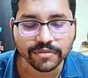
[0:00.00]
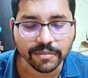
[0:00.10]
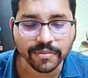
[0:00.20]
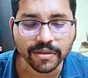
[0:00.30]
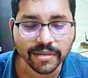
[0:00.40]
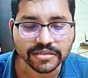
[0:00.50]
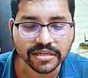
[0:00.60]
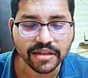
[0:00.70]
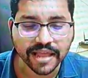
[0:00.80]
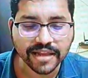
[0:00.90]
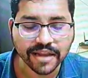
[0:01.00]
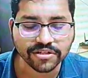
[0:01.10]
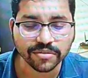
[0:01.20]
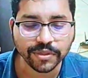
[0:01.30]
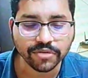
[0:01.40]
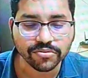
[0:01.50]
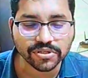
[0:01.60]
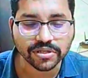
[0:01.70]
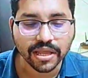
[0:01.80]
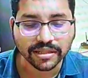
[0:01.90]
temperamental
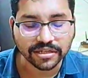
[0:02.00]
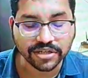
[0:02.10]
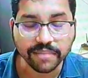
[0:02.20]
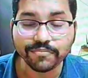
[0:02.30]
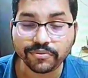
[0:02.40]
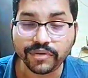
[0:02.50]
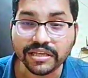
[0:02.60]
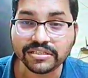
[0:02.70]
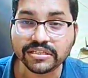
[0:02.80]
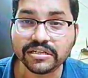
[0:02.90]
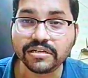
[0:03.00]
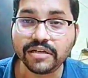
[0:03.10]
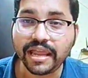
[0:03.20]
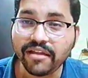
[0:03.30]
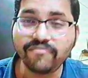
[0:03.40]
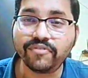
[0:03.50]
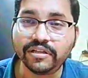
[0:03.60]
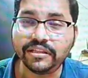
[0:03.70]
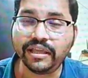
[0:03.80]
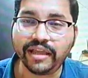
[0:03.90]
attributes, the temperature,
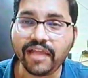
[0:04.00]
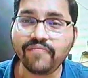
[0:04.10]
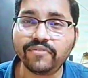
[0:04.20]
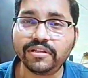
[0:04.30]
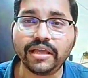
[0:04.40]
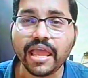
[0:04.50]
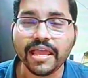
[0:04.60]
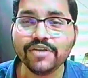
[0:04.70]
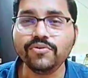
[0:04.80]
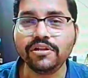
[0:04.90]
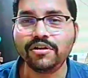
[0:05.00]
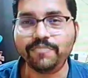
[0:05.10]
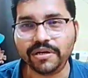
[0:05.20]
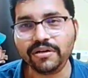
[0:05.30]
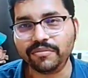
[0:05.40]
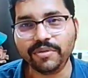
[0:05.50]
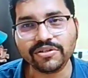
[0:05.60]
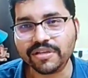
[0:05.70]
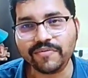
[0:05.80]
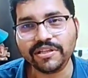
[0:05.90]
everything, it will not burn,
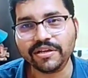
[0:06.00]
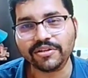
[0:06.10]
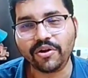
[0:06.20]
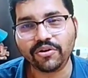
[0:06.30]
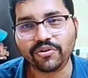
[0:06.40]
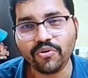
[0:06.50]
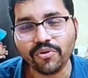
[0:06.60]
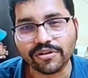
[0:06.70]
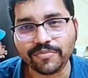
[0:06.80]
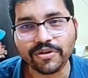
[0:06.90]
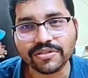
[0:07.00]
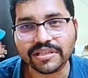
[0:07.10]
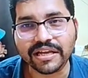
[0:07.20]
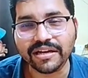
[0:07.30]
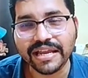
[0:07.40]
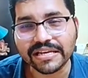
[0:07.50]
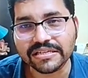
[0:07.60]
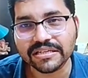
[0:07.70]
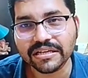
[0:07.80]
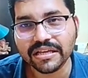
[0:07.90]
because everything has got cold, because they are dead.
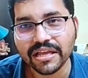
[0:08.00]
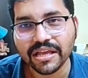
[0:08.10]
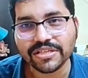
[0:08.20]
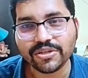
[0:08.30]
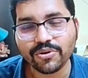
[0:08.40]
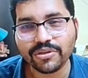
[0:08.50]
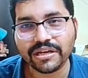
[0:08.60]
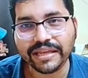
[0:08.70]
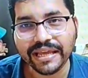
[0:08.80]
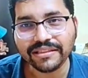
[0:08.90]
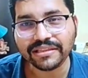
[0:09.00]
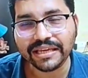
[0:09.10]
So the death